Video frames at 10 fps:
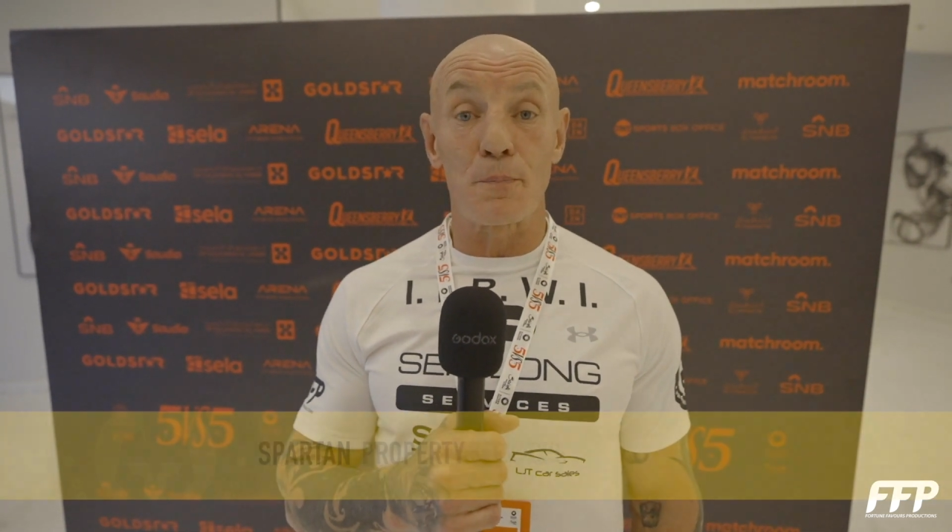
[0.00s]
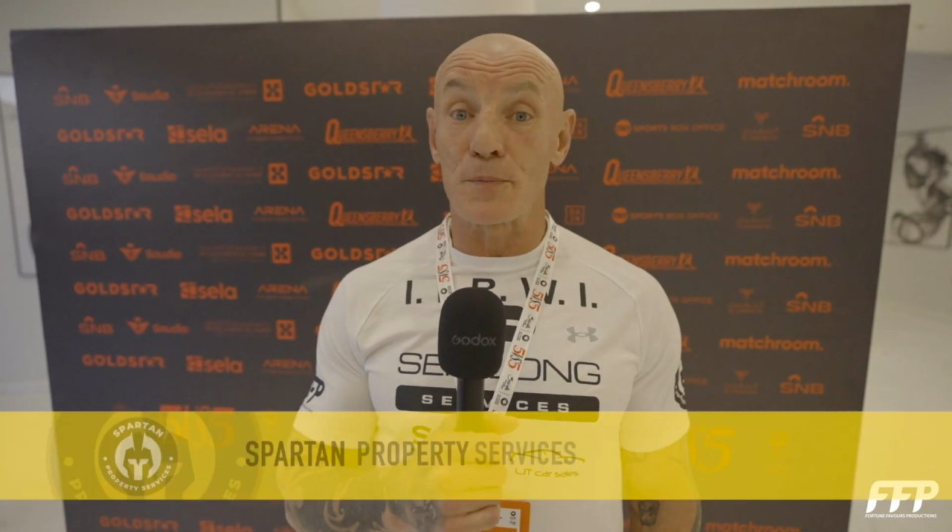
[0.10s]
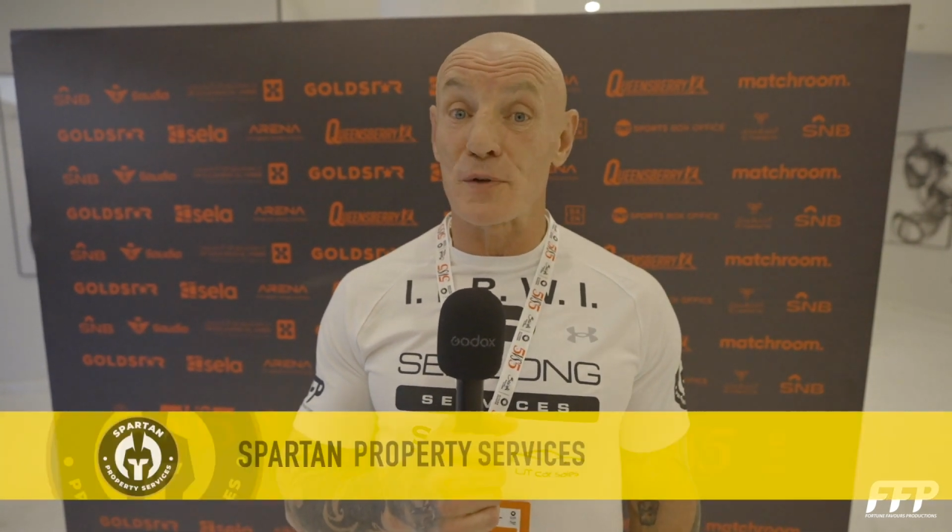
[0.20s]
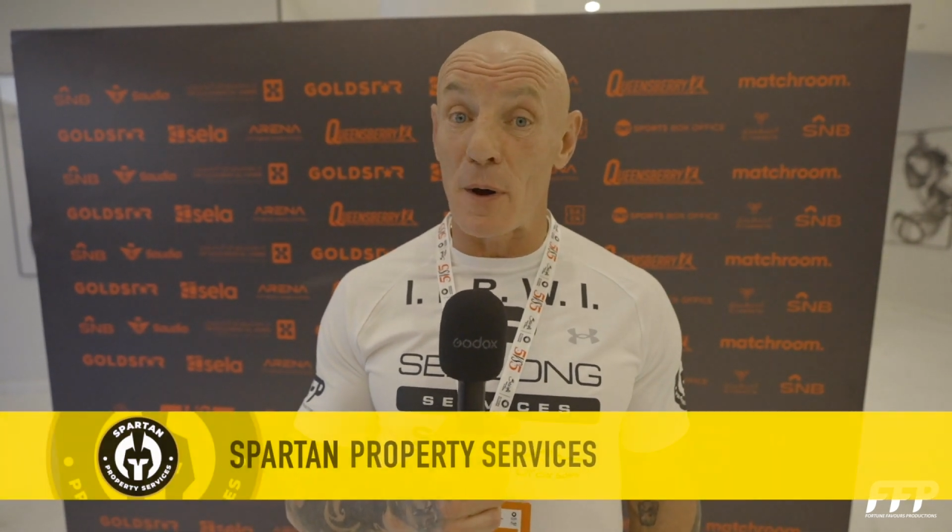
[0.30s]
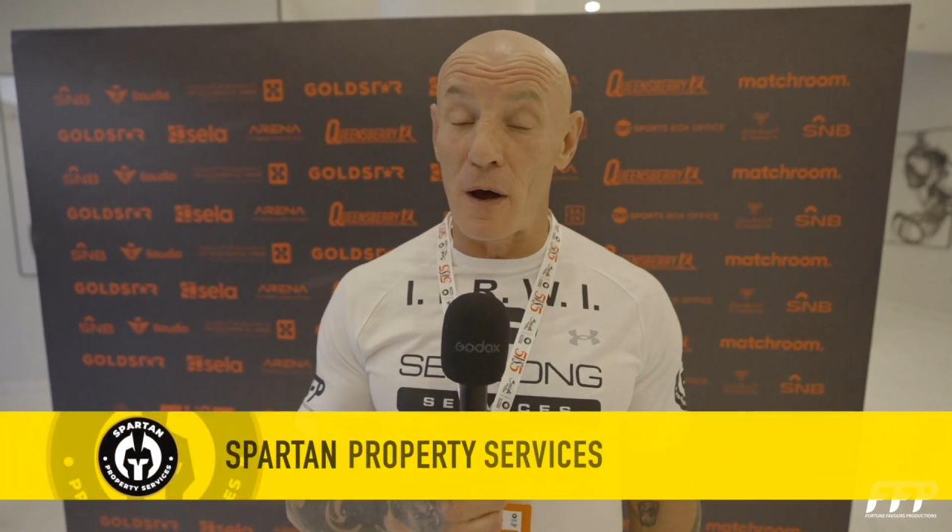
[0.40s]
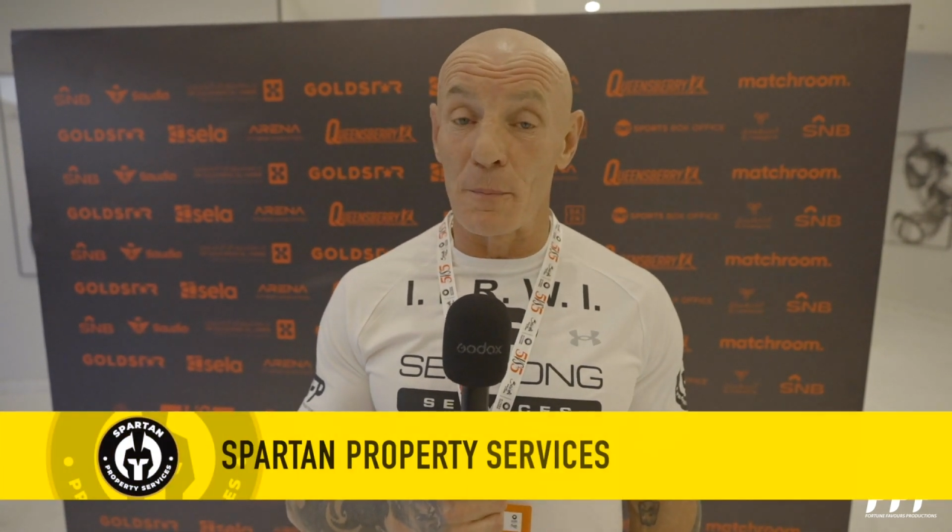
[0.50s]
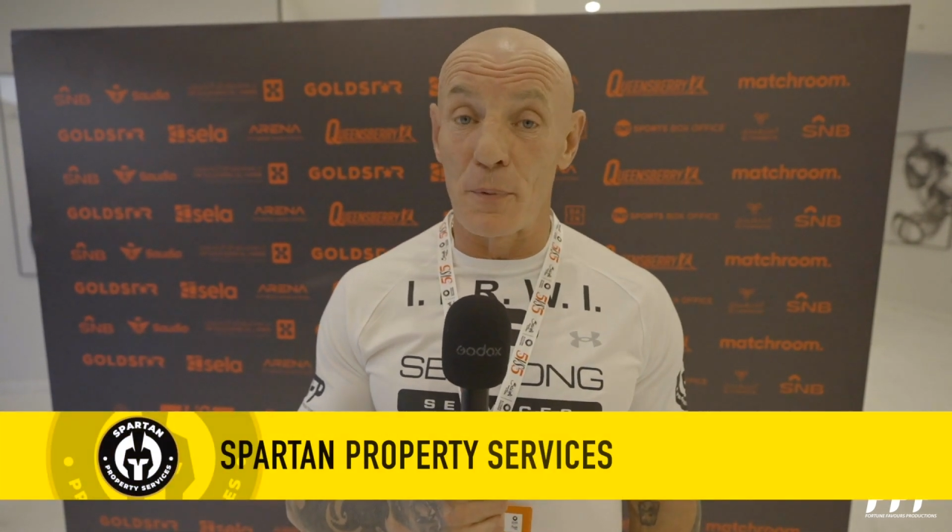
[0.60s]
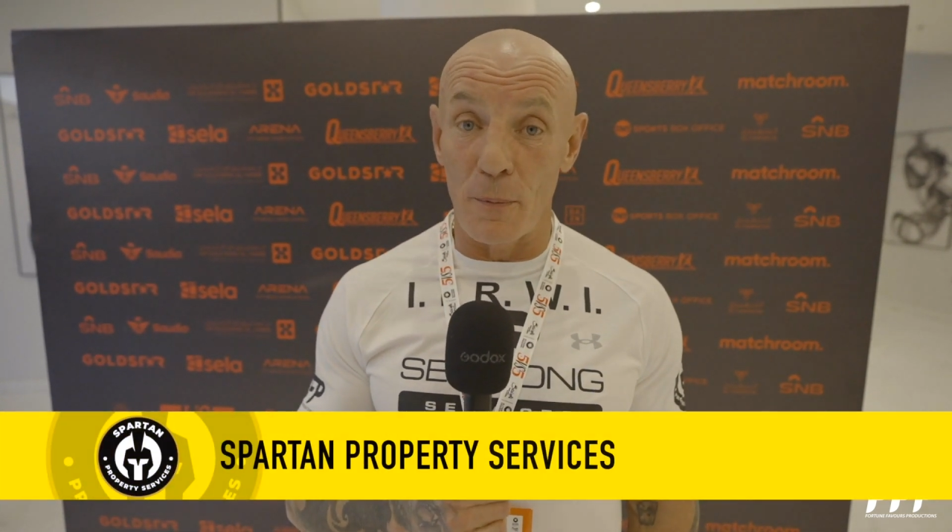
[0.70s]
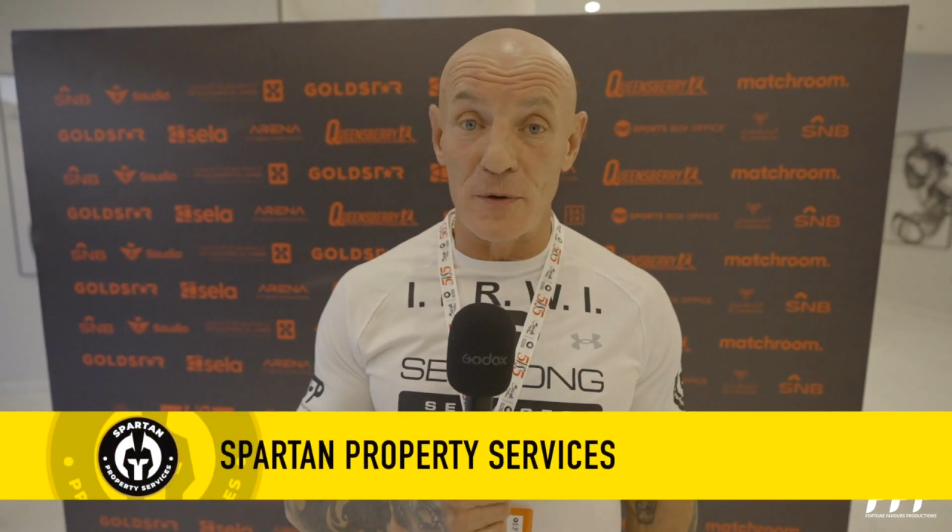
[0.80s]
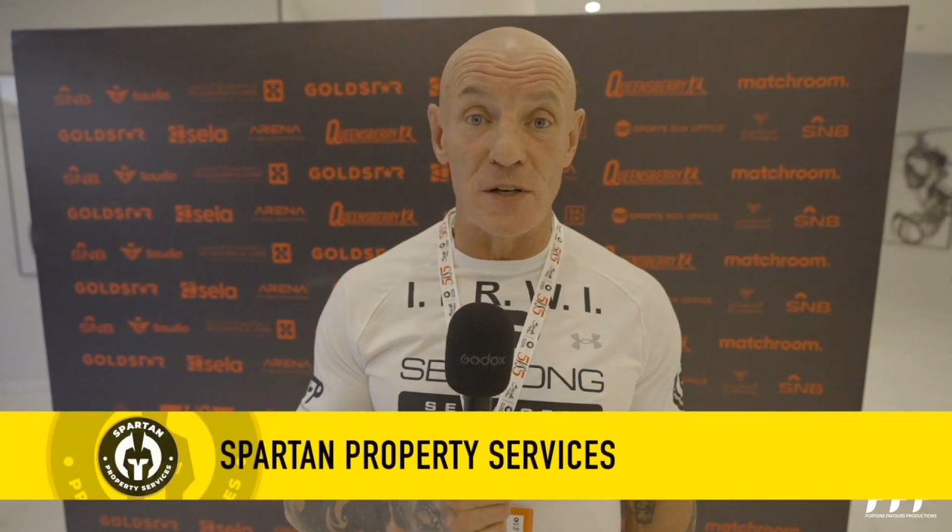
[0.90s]
Spartan
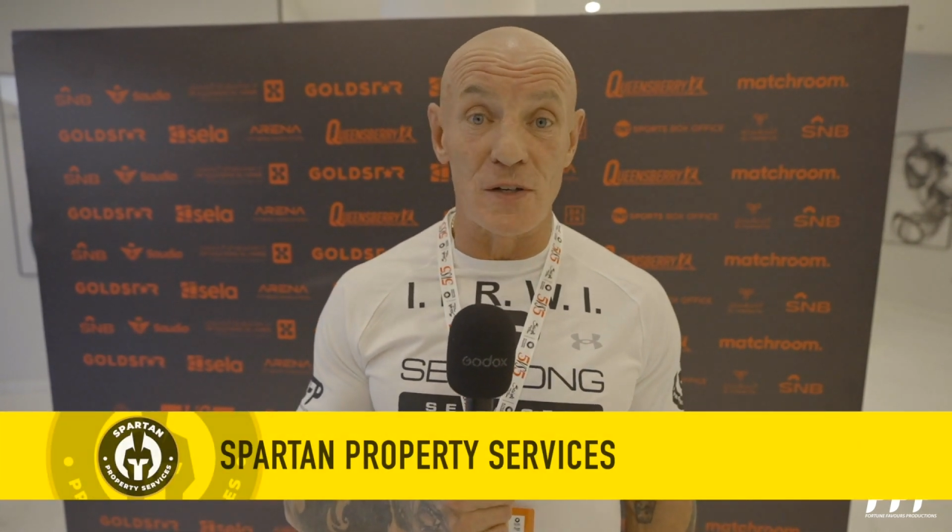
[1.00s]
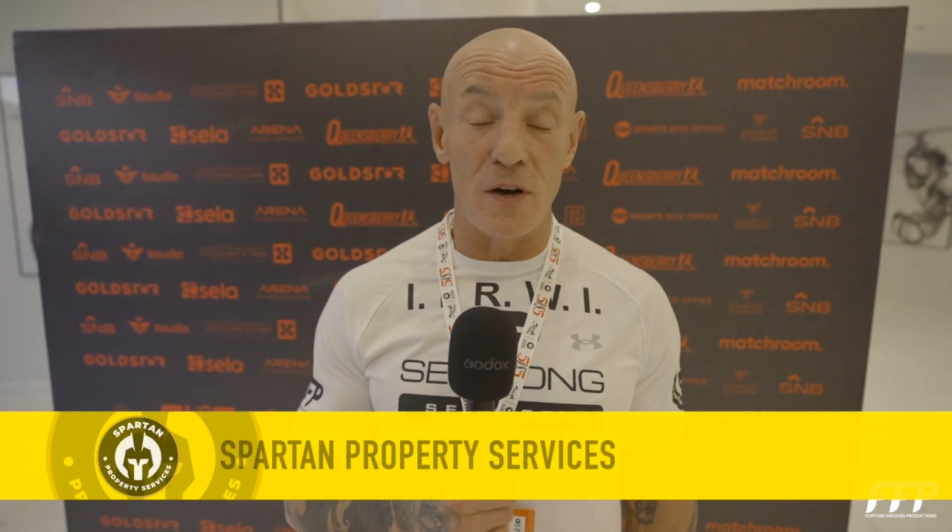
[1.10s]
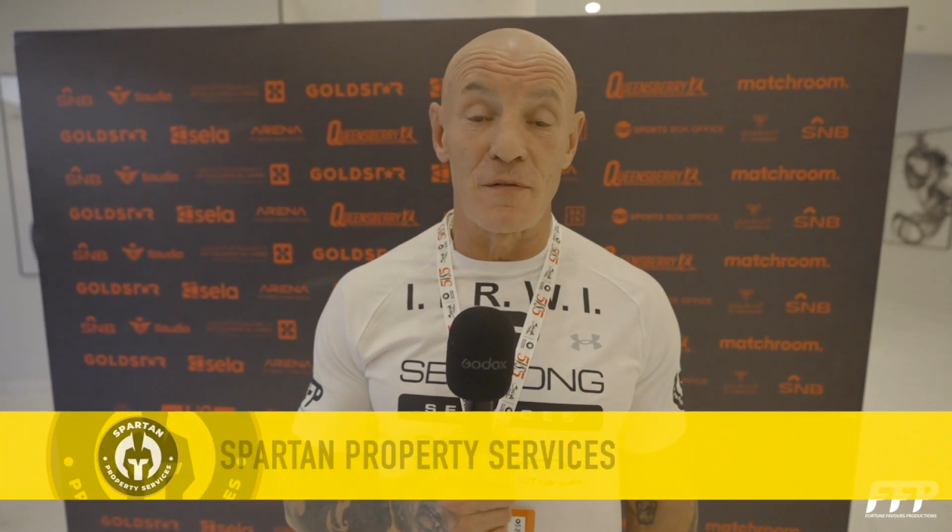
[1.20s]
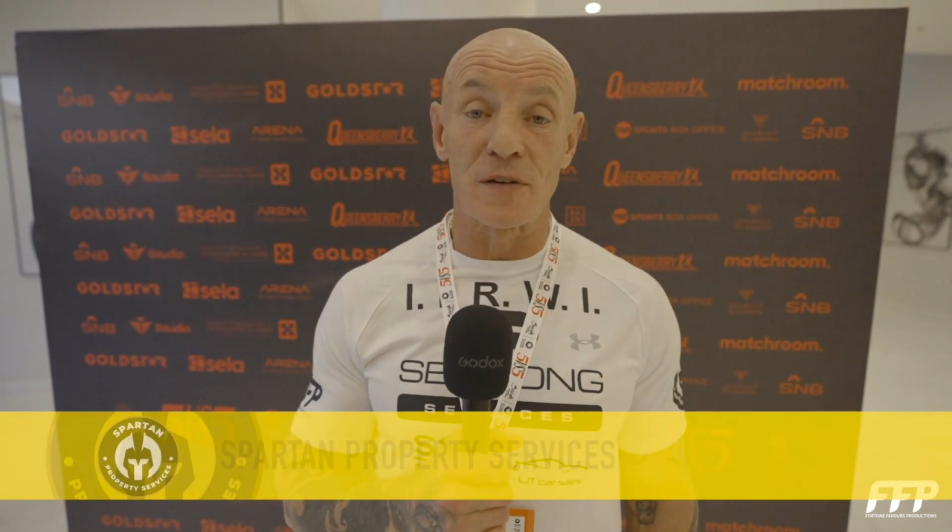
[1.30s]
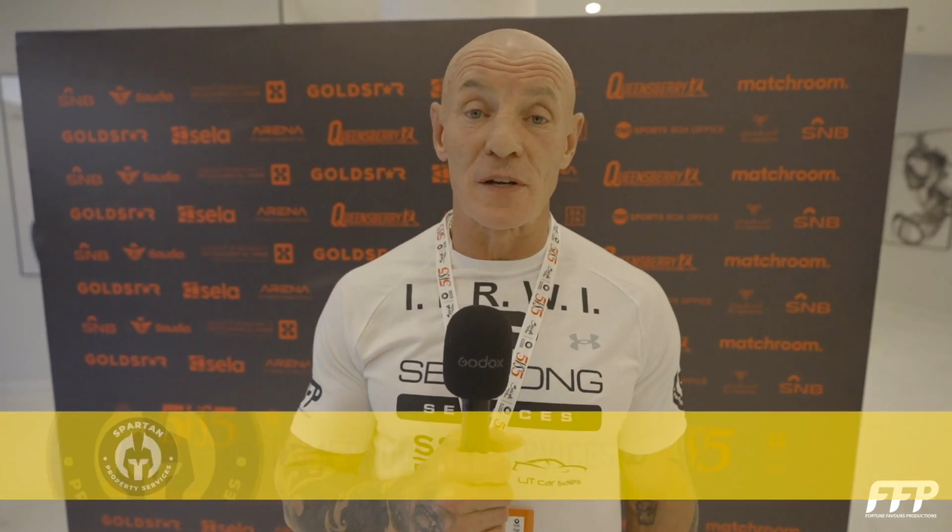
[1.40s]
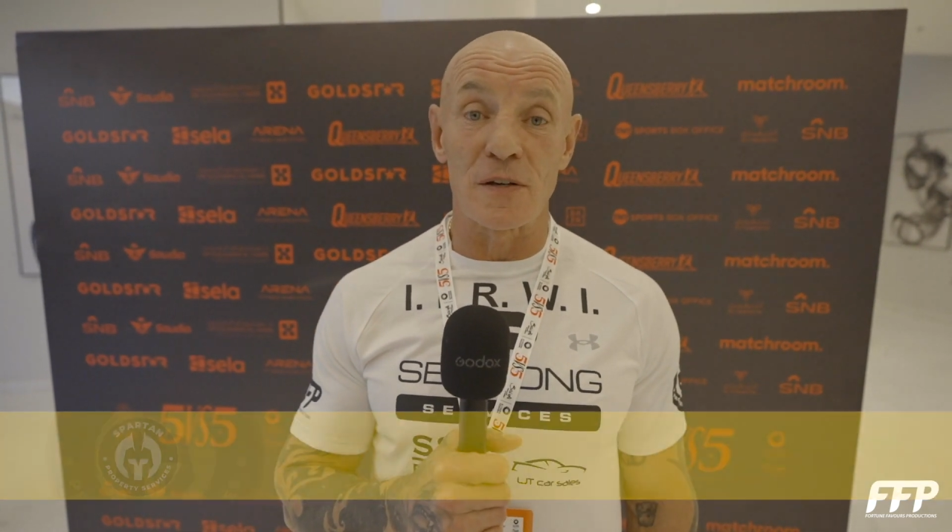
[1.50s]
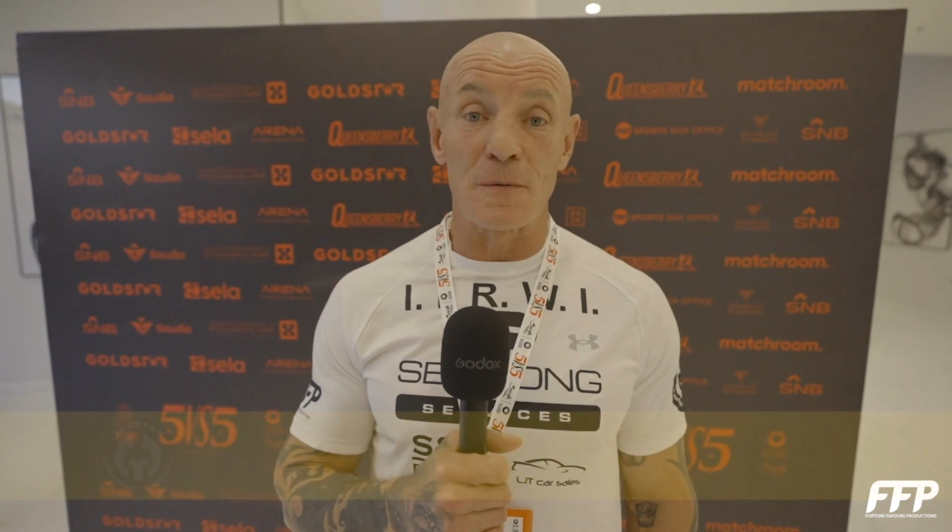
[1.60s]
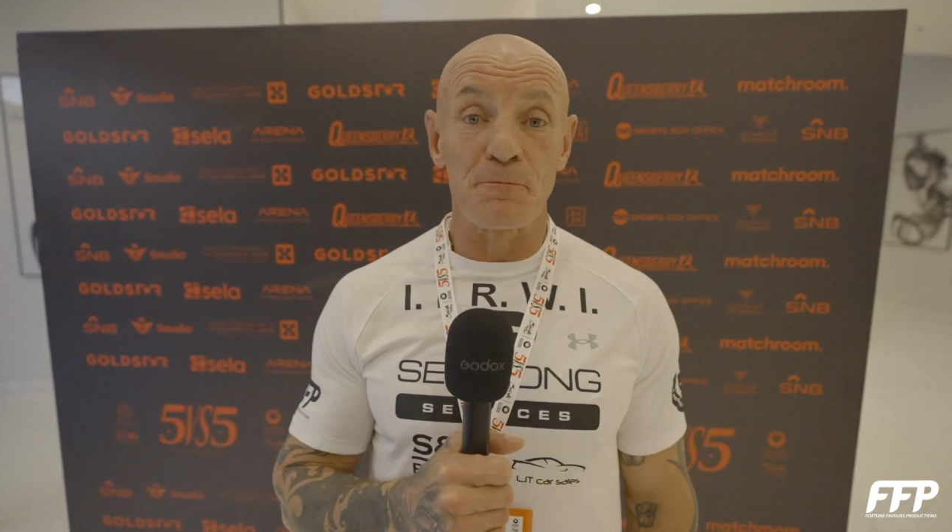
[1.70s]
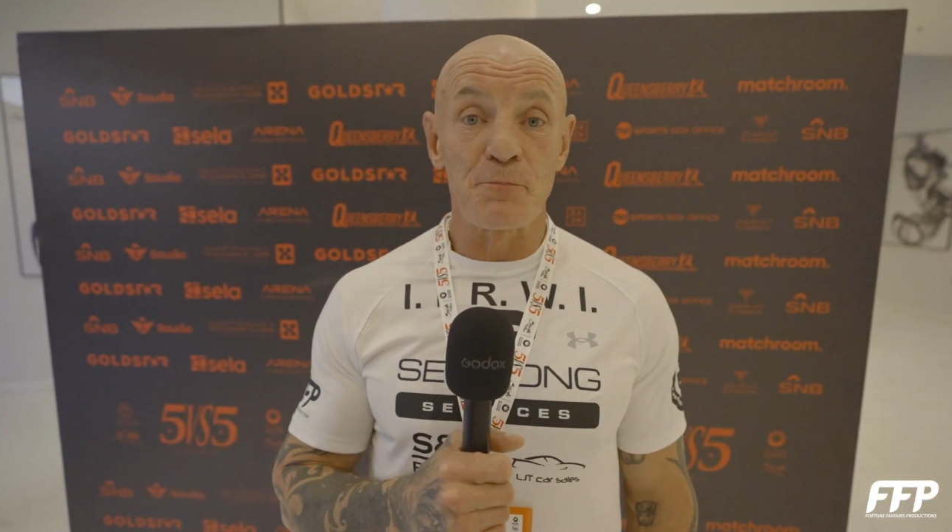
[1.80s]
Property Services.